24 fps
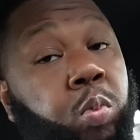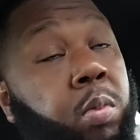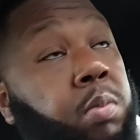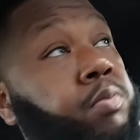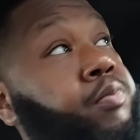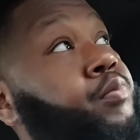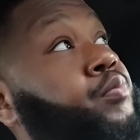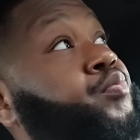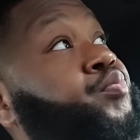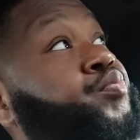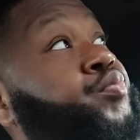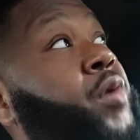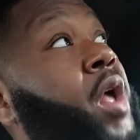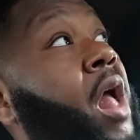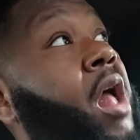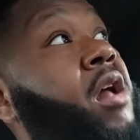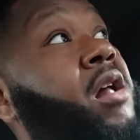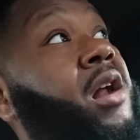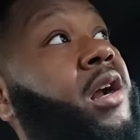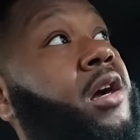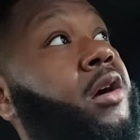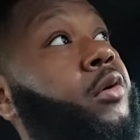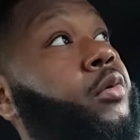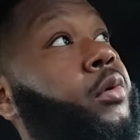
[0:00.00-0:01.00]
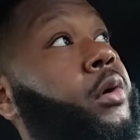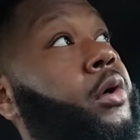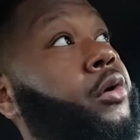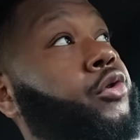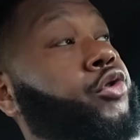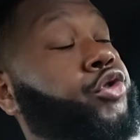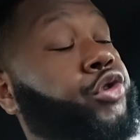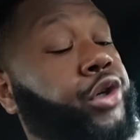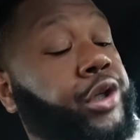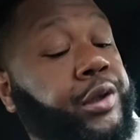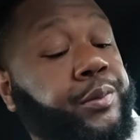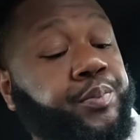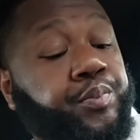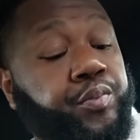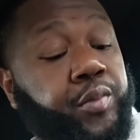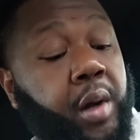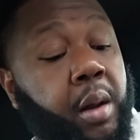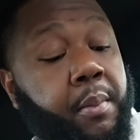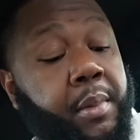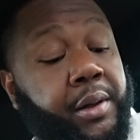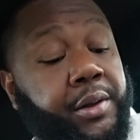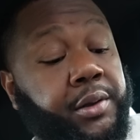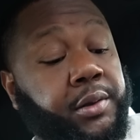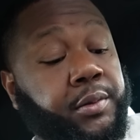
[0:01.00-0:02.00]
That's like a road trip.
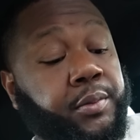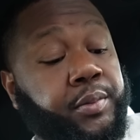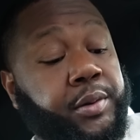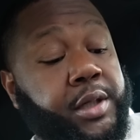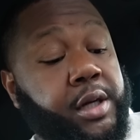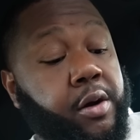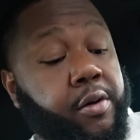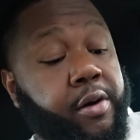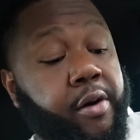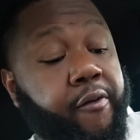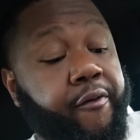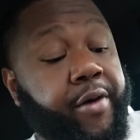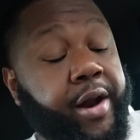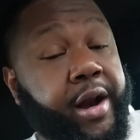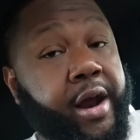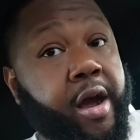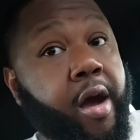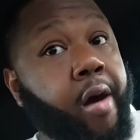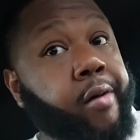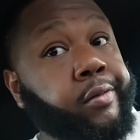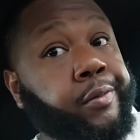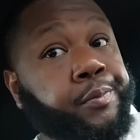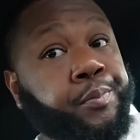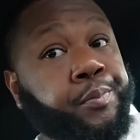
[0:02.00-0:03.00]
I'm about to put on the video